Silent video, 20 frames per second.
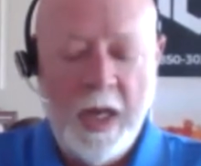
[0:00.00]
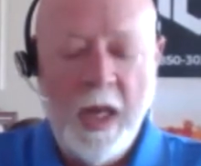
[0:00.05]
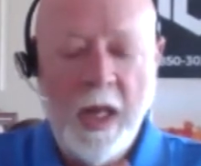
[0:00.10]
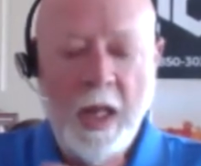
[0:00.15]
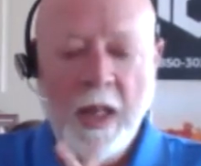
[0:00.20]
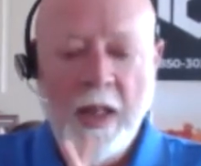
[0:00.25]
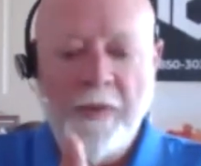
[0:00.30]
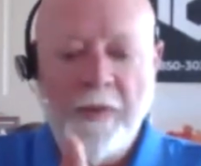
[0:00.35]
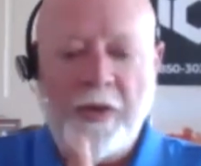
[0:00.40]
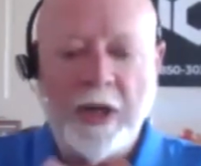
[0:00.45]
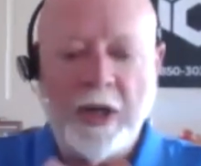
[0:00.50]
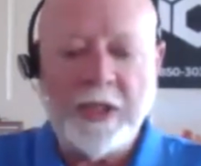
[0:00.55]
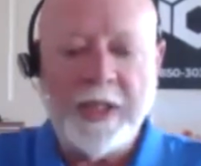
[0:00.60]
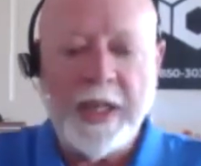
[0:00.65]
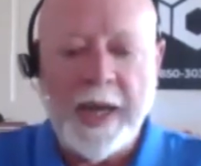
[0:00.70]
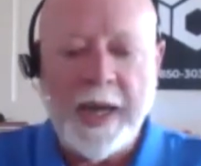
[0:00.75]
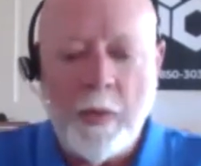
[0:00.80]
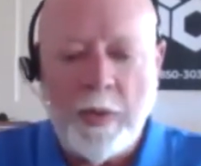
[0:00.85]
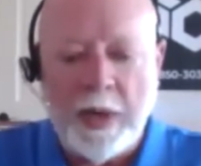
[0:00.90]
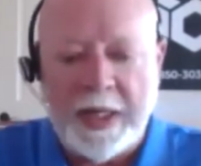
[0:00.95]
The first
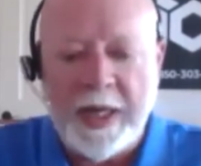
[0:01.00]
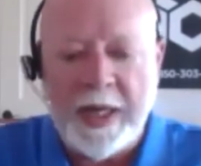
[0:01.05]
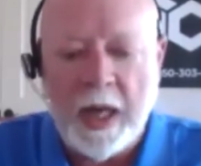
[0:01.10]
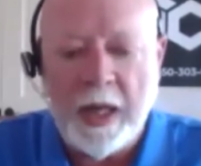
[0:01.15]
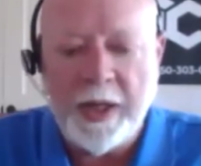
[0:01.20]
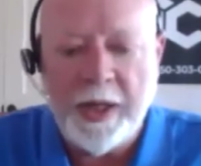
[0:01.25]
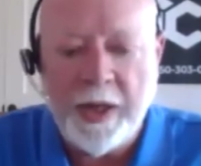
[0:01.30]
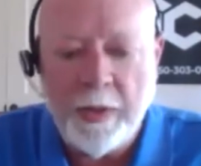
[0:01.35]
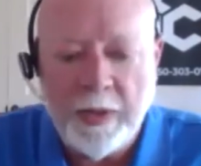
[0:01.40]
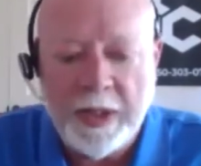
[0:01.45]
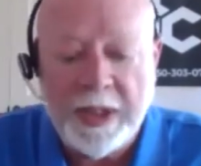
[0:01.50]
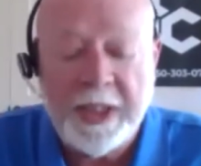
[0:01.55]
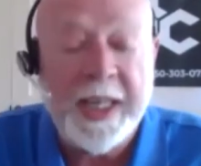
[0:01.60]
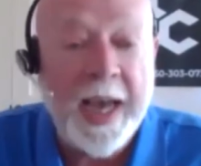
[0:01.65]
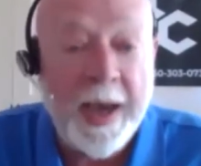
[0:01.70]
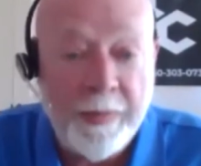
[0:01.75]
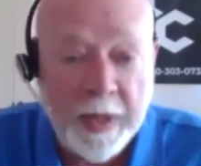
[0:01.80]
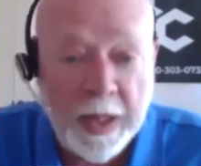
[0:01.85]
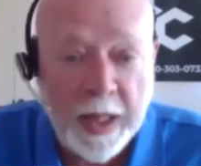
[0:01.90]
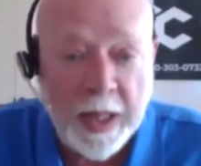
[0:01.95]
thing I would tell you is to
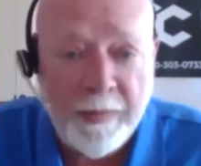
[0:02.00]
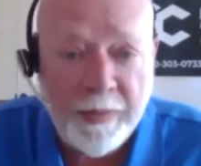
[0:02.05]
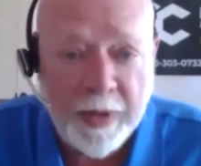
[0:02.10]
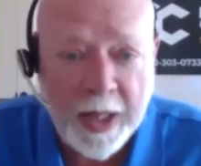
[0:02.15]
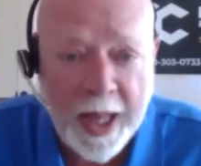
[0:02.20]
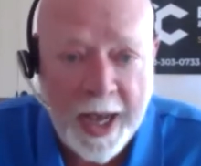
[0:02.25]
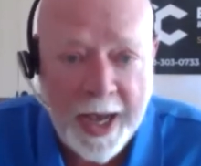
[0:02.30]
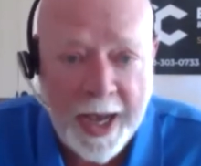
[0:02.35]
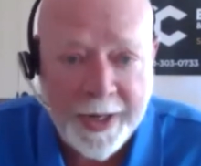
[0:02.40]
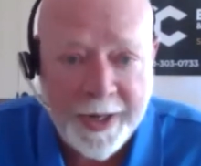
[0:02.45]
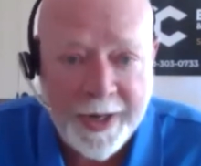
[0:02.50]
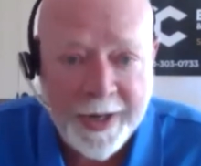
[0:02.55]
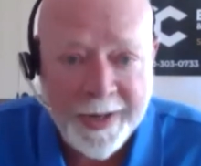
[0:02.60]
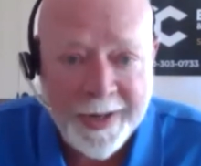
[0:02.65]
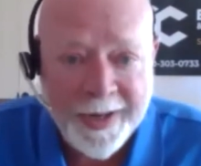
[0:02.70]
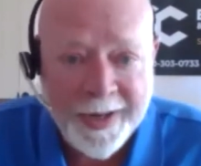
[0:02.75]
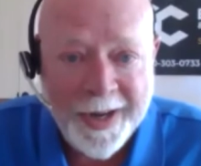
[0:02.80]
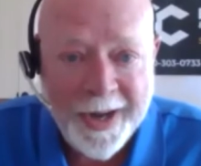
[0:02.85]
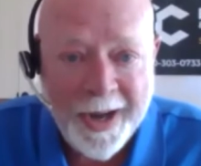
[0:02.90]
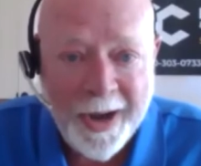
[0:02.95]
have a level head.
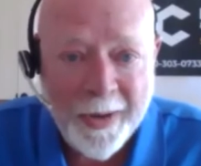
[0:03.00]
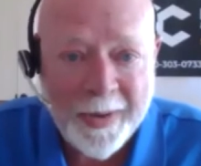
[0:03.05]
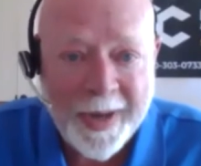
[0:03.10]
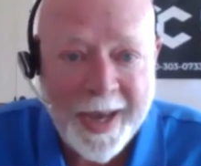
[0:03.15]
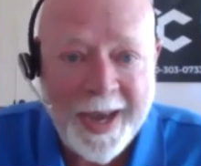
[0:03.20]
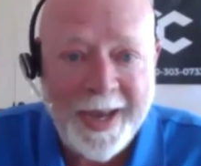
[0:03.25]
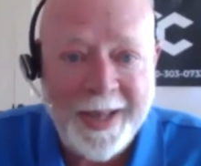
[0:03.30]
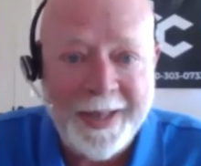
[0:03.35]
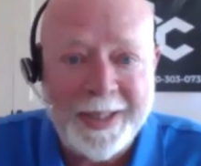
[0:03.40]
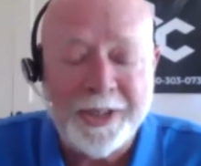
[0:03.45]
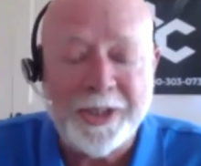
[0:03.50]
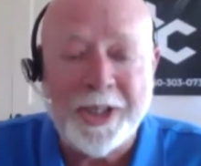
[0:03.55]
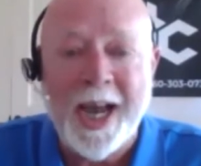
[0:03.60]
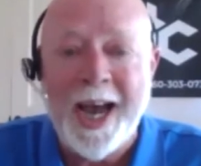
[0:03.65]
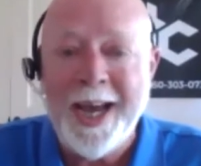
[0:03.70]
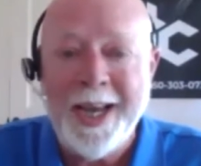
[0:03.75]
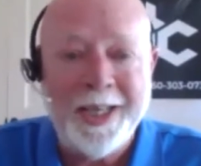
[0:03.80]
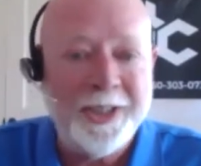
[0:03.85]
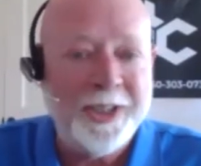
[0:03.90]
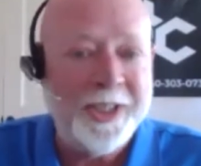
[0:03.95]
Okay, the
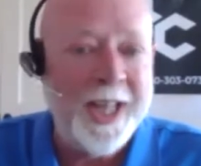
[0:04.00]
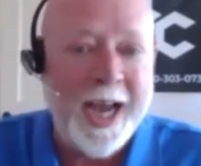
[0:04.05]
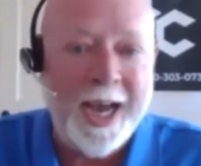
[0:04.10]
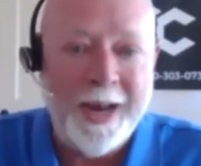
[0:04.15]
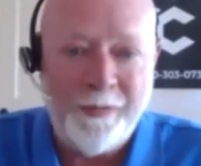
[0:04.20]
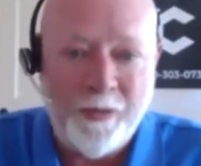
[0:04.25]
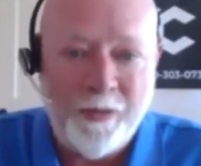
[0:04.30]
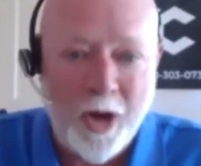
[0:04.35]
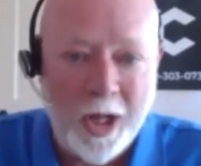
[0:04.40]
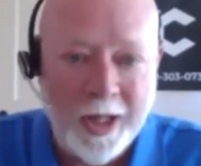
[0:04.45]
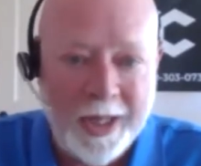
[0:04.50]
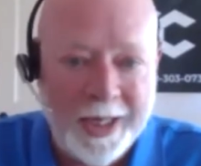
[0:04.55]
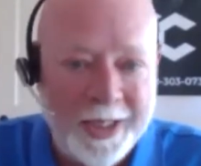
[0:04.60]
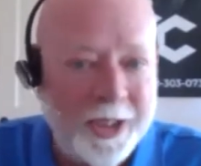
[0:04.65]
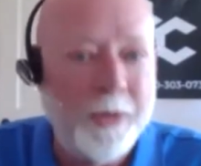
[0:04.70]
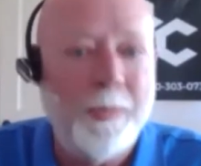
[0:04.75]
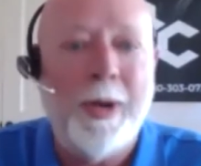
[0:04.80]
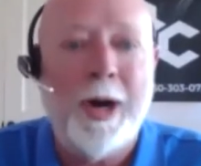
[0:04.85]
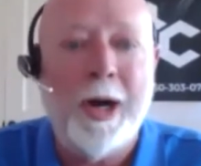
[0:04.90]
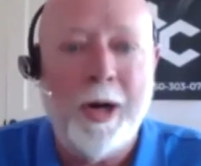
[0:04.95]
sky is not falling.
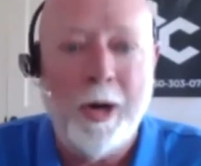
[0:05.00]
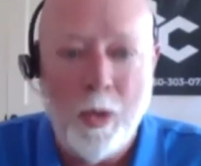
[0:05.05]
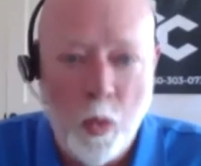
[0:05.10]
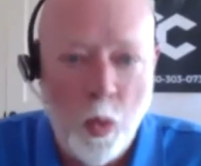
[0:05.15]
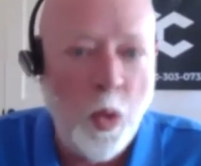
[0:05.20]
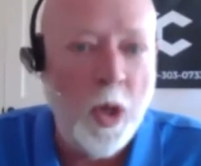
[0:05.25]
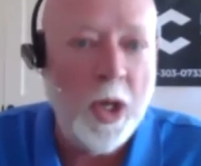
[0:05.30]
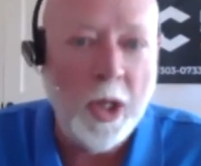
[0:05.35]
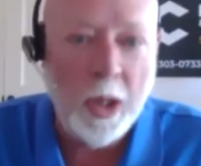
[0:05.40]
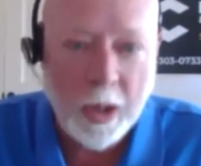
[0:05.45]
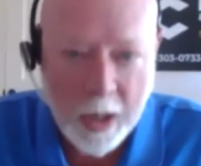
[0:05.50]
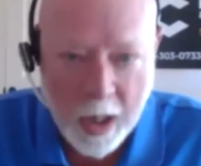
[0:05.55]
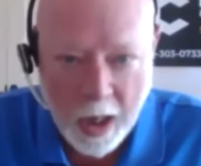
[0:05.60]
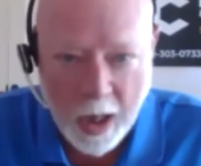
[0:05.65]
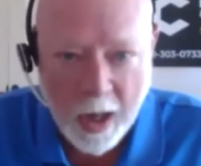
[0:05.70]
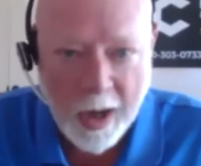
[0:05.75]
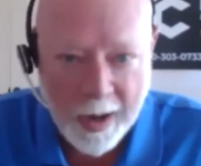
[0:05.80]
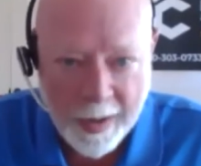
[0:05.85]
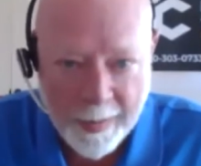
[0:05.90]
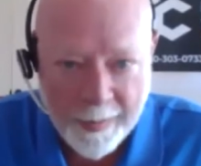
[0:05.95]
Tomorrow will
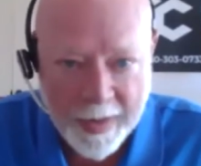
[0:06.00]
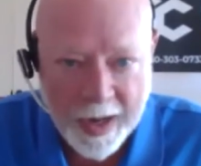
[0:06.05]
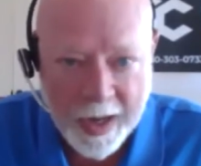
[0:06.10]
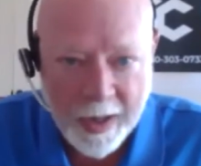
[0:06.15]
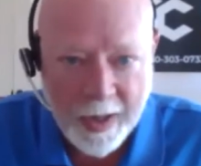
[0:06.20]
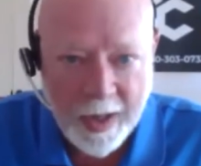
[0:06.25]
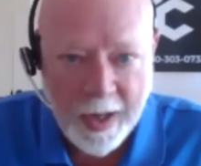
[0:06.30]
come.